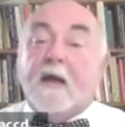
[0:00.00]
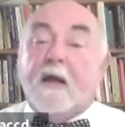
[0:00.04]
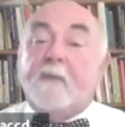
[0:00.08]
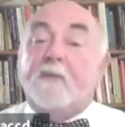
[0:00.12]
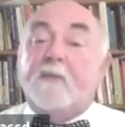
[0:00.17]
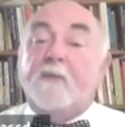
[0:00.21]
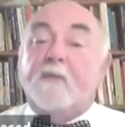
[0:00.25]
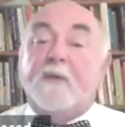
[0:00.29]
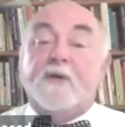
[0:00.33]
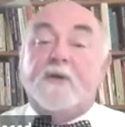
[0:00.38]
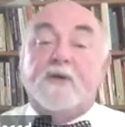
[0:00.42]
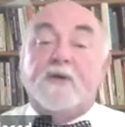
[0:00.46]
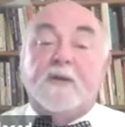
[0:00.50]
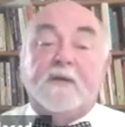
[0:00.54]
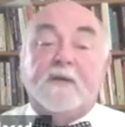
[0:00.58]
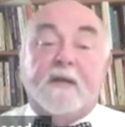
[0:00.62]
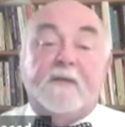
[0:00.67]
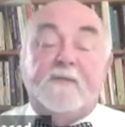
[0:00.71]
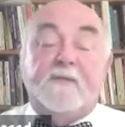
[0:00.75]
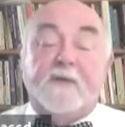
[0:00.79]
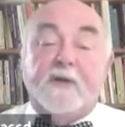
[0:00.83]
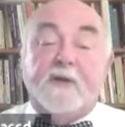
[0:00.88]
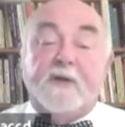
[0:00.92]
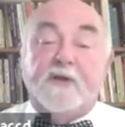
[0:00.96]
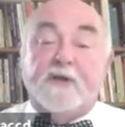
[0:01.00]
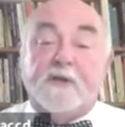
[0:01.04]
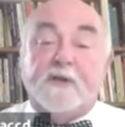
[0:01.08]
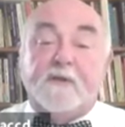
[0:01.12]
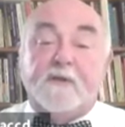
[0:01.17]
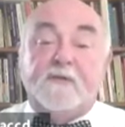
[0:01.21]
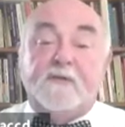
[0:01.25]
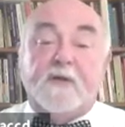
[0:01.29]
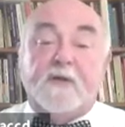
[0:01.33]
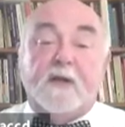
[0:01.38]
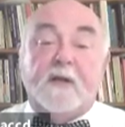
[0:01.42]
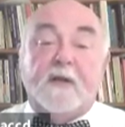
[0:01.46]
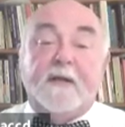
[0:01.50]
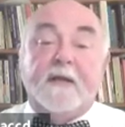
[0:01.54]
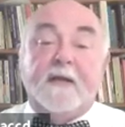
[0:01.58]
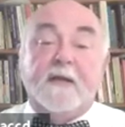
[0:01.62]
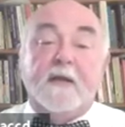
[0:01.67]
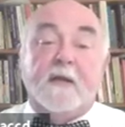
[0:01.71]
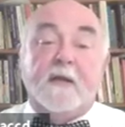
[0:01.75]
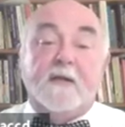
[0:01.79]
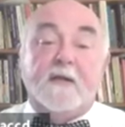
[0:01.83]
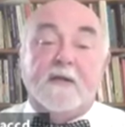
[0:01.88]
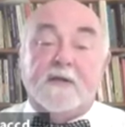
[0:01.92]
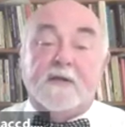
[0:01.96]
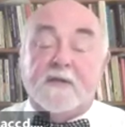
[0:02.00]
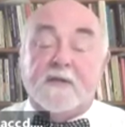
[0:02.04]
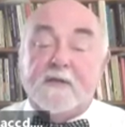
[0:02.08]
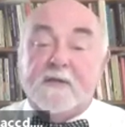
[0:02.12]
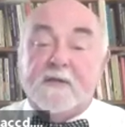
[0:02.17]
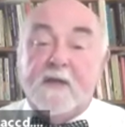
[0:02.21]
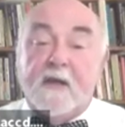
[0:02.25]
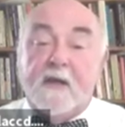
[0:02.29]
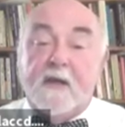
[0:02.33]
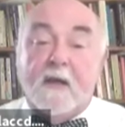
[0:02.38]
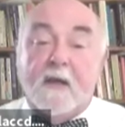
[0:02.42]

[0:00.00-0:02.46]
operational definition of clean dishes,